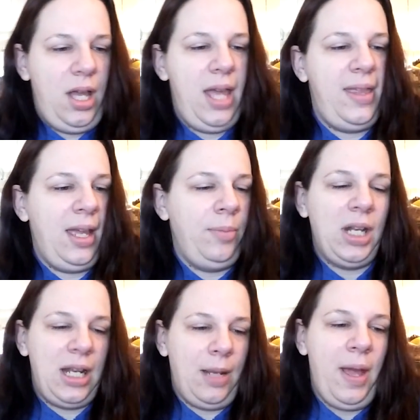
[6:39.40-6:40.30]
I think I'm
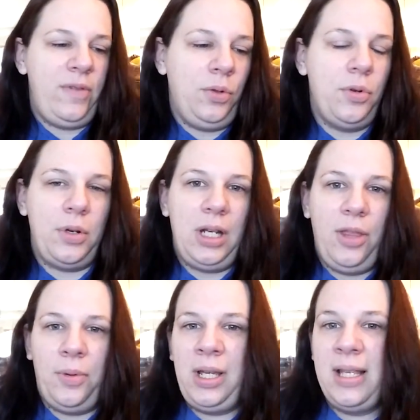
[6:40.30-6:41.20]
going to end up having to order
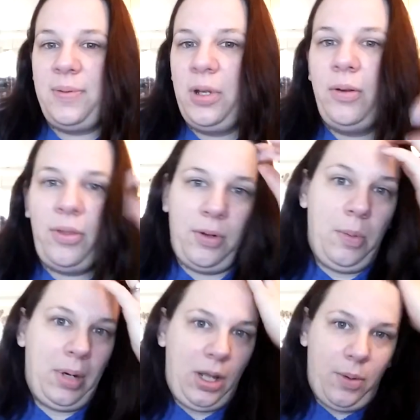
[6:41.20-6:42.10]
another one because we're going through
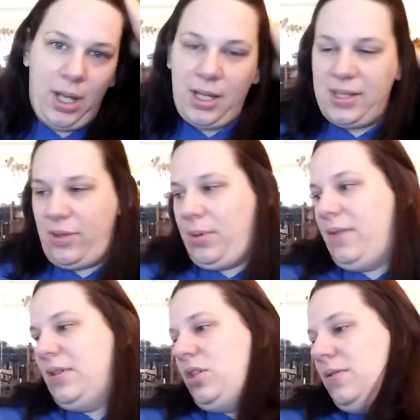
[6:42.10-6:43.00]
it pretty quick because 3
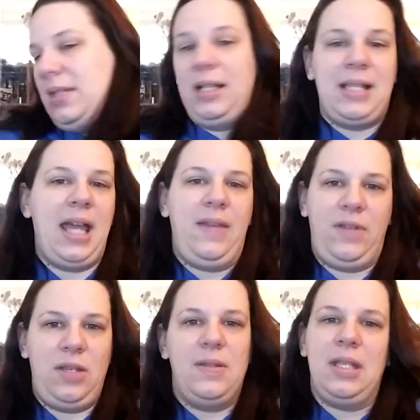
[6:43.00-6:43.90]
of us using it, because I
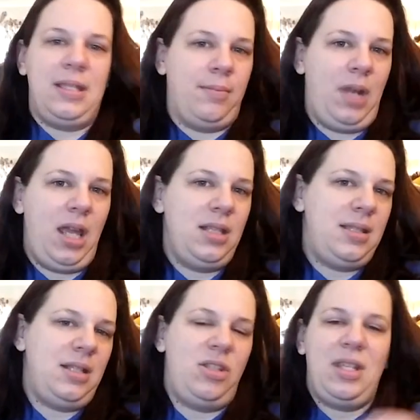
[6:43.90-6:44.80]
even use it some
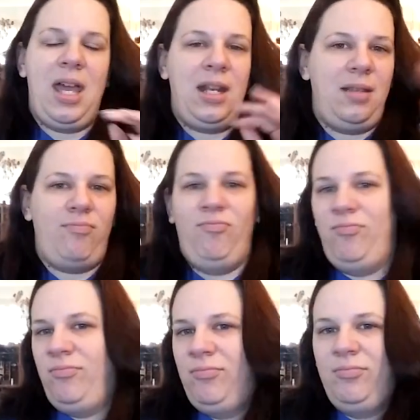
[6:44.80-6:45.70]
nights. It just kind of
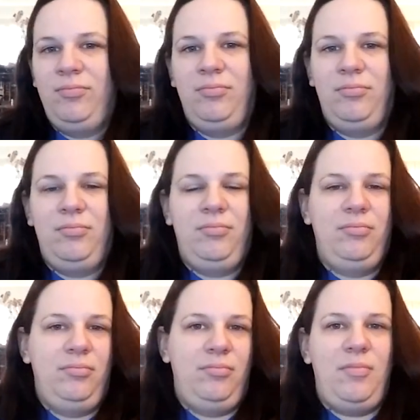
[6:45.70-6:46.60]

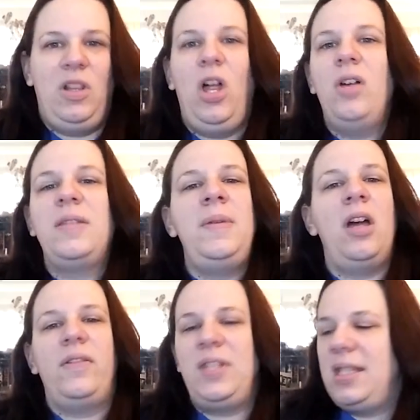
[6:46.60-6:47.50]
lulls me
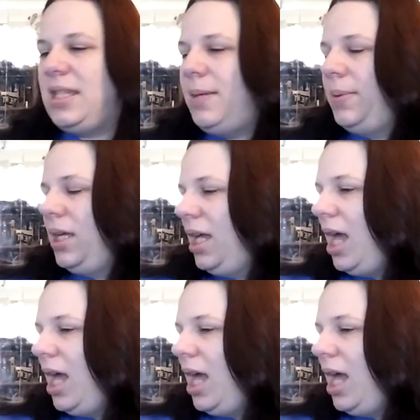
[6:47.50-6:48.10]
off to sleep.